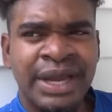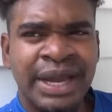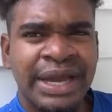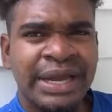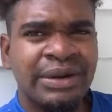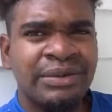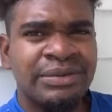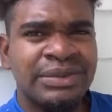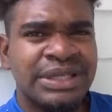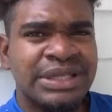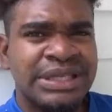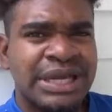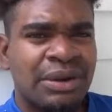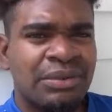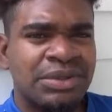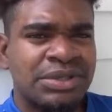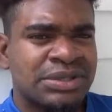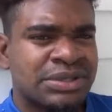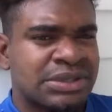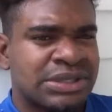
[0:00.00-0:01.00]
I don't think
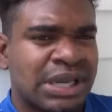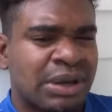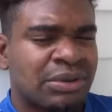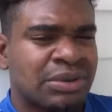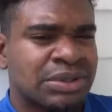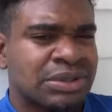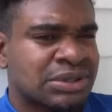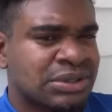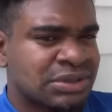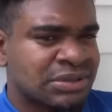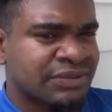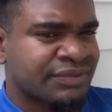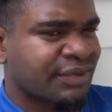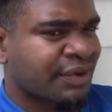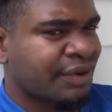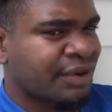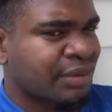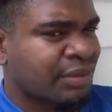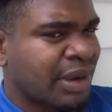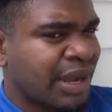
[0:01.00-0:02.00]
that was that was
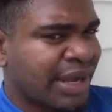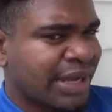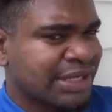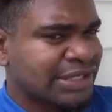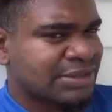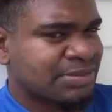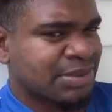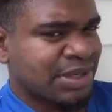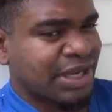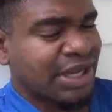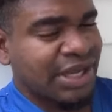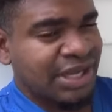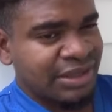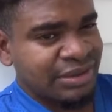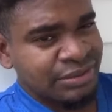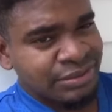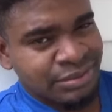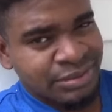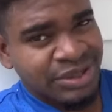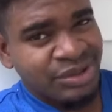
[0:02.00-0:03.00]
very wise. But
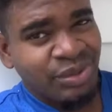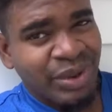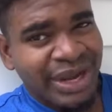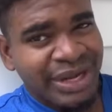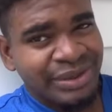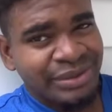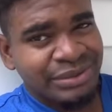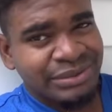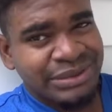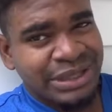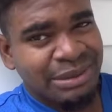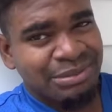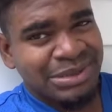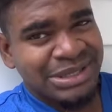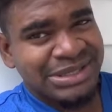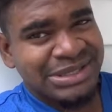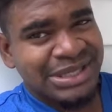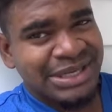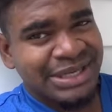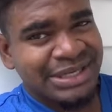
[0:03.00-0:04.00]
hey, what do I know? I'm
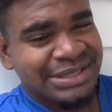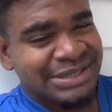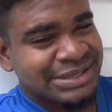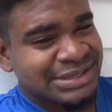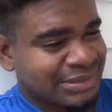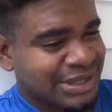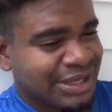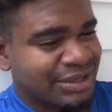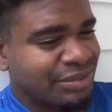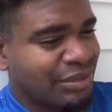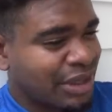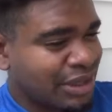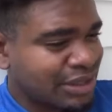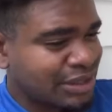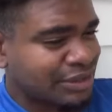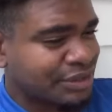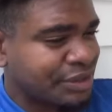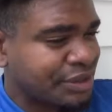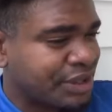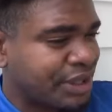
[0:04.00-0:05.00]
Mystelics. I know a
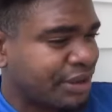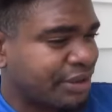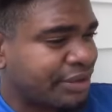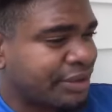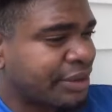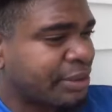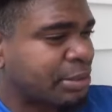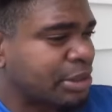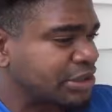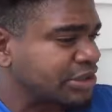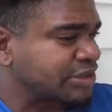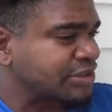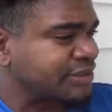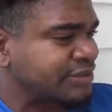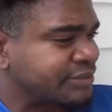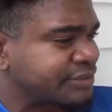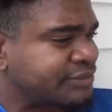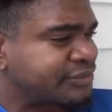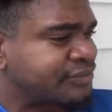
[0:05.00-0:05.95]
little thing here and there, but